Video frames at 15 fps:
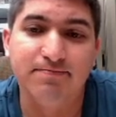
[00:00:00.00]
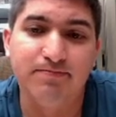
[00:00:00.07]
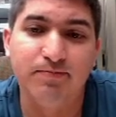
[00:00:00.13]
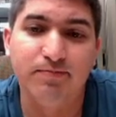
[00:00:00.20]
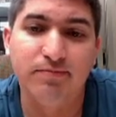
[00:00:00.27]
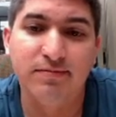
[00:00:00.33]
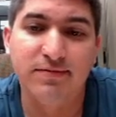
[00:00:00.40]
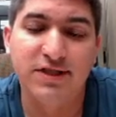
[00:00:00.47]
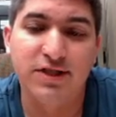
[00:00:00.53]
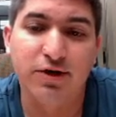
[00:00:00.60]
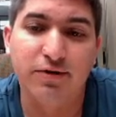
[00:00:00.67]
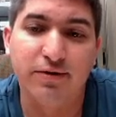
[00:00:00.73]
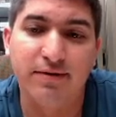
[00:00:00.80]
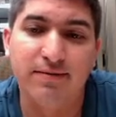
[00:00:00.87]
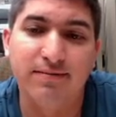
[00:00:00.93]
So
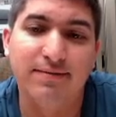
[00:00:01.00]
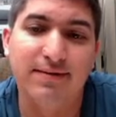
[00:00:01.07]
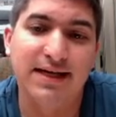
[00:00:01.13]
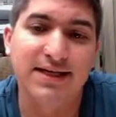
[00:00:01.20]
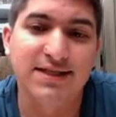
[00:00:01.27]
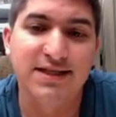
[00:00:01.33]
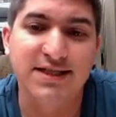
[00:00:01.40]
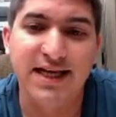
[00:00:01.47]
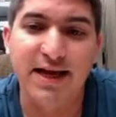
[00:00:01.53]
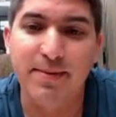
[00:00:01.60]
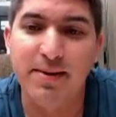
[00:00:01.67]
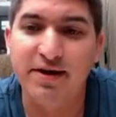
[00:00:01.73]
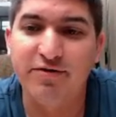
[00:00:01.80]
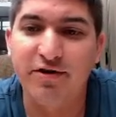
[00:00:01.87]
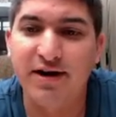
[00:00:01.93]
that's to say, maybe
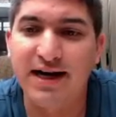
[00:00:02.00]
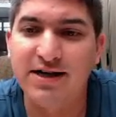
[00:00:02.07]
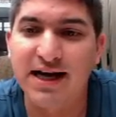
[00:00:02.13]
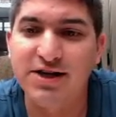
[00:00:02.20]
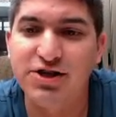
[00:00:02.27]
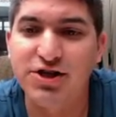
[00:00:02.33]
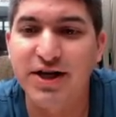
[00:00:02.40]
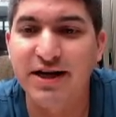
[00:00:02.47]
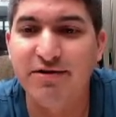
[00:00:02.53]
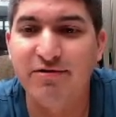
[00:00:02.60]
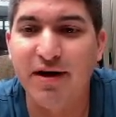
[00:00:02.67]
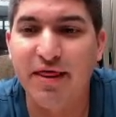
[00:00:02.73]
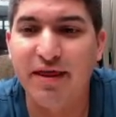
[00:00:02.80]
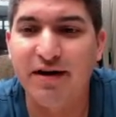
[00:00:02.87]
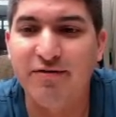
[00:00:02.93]
if you're an engineer
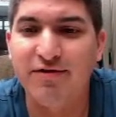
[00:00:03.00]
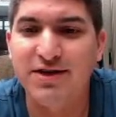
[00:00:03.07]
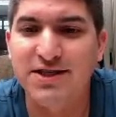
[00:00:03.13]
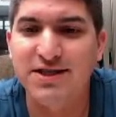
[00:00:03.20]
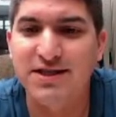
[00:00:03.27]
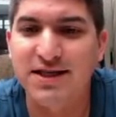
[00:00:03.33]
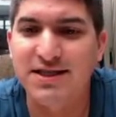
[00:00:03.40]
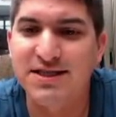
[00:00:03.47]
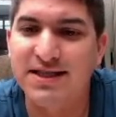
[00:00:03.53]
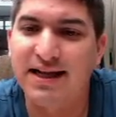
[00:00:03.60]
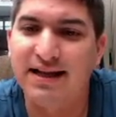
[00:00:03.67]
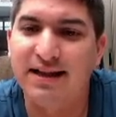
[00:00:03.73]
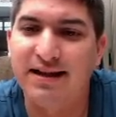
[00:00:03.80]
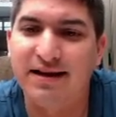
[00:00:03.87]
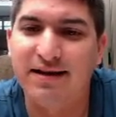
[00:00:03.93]
rather than a physicist,
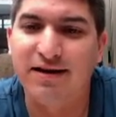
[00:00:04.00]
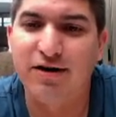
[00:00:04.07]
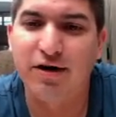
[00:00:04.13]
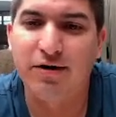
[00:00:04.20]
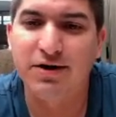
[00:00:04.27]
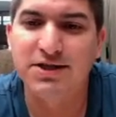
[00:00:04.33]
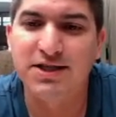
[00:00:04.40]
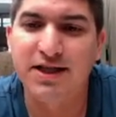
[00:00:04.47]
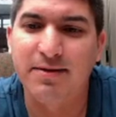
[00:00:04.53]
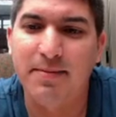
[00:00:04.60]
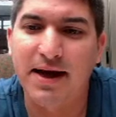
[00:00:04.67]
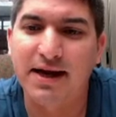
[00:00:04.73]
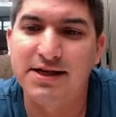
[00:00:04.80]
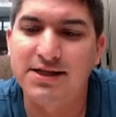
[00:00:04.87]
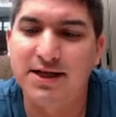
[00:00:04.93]
then the clocks and the
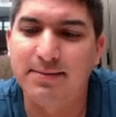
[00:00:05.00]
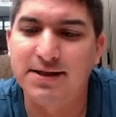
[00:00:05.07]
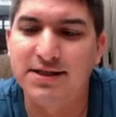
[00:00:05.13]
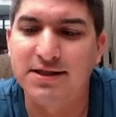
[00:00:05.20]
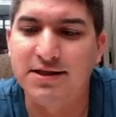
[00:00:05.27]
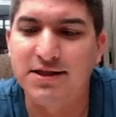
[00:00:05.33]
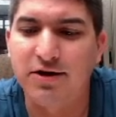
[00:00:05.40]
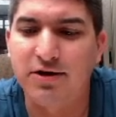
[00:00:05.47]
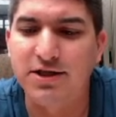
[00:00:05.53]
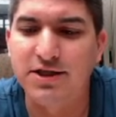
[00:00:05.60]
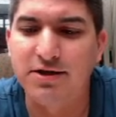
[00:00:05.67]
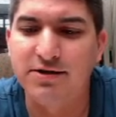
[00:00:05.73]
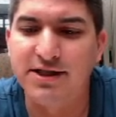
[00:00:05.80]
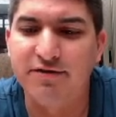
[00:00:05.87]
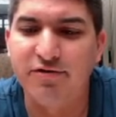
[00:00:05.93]
magnetometers are not
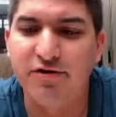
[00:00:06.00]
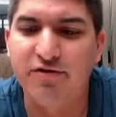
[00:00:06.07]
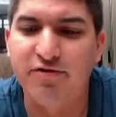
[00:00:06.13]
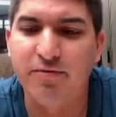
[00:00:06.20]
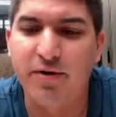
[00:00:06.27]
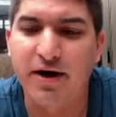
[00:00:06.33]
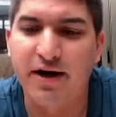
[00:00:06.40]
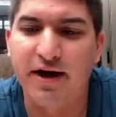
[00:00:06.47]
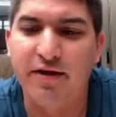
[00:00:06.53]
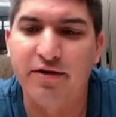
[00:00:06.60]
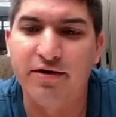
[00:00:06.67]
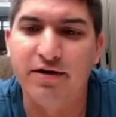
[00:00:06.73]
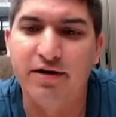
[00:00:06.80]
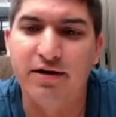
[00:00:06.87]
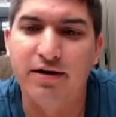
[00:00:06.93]
so different from one
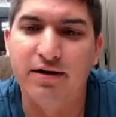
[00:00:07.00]
another.